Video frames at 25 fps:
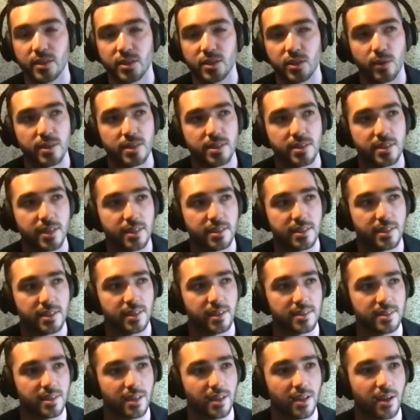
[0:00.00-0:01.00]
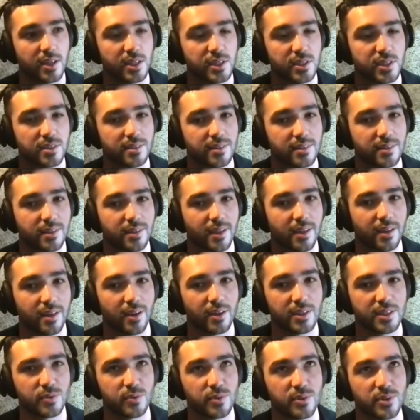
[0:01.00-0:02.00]
So it's a
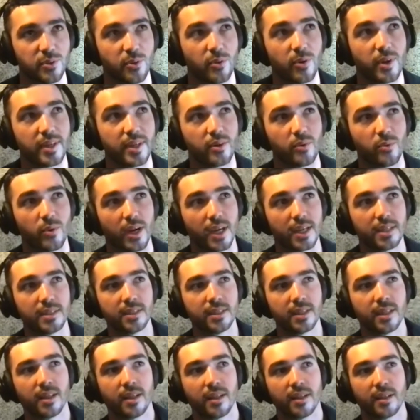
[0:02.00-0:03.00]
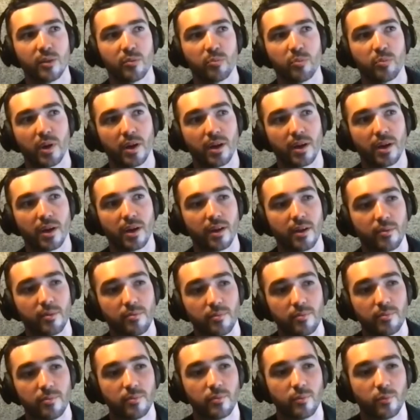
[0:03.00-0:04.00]
last resort in a way, but
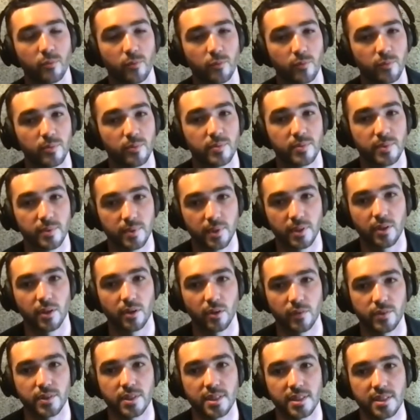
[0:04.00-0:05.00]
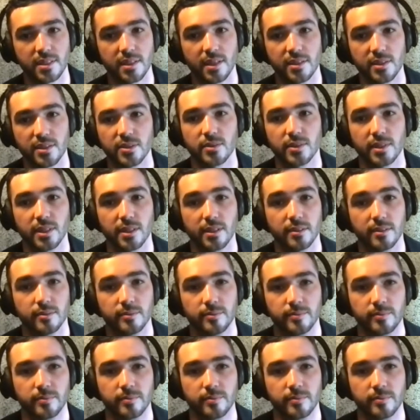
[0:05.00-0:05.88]
often essential. Yeah.